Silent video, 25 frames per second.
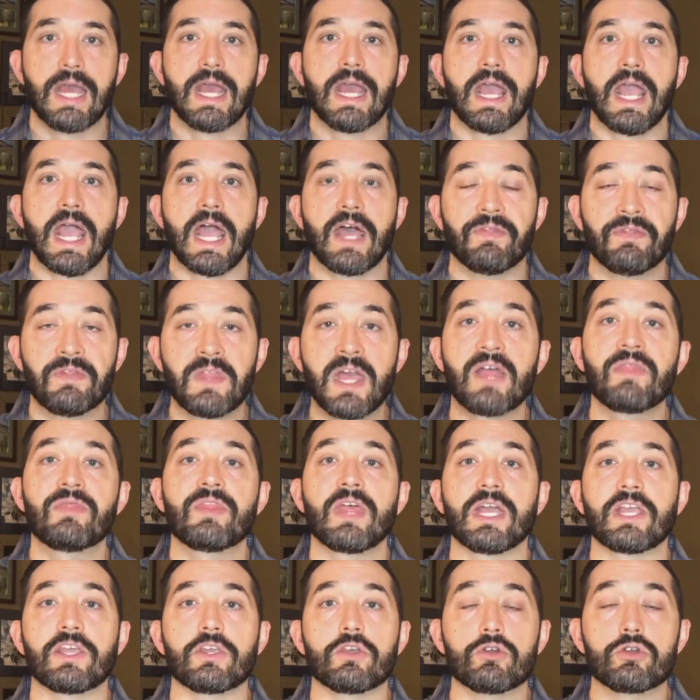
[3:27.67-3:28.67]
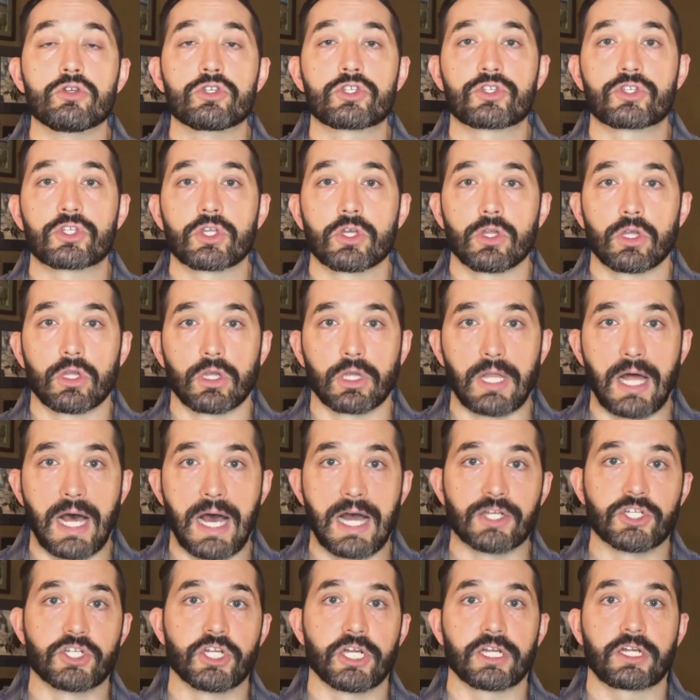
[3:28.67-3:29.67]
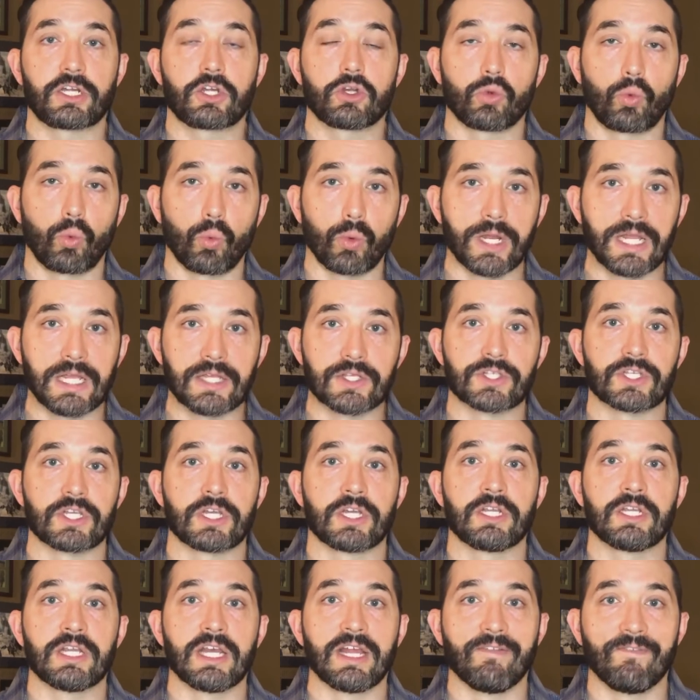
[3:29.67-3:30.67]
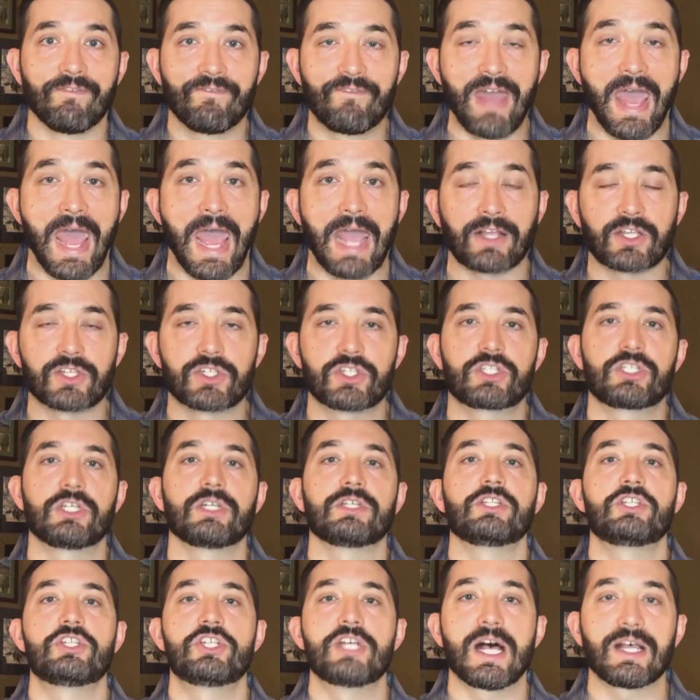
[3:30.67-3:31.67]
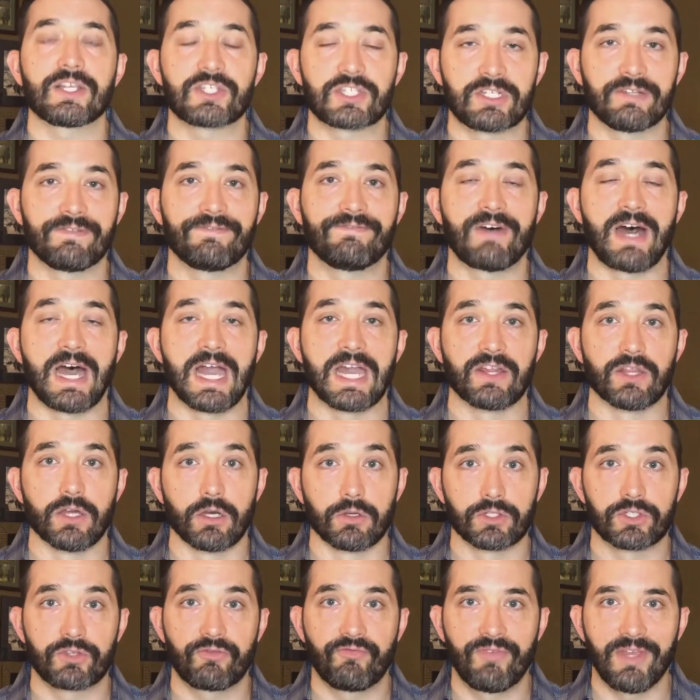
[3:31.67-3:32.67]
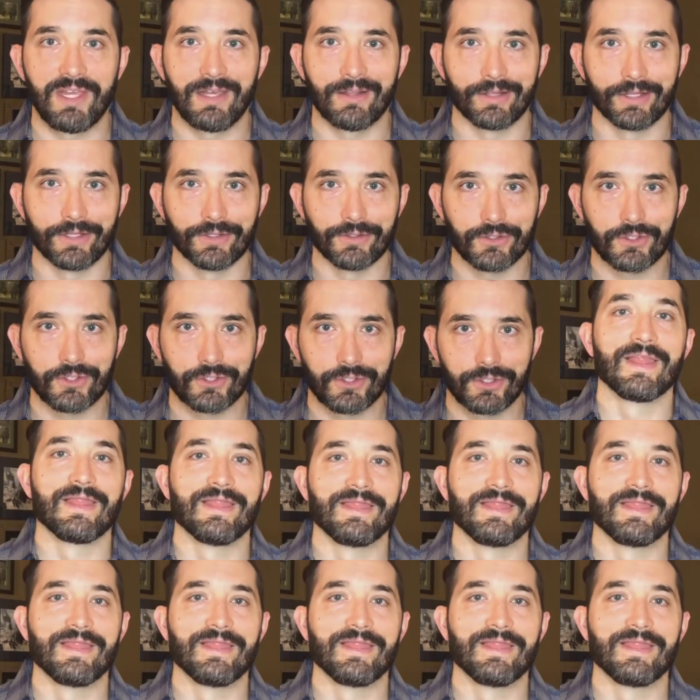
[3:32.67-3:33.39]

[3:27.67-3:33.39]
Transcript: and then they use logic, reason, and facts to justify those feelings.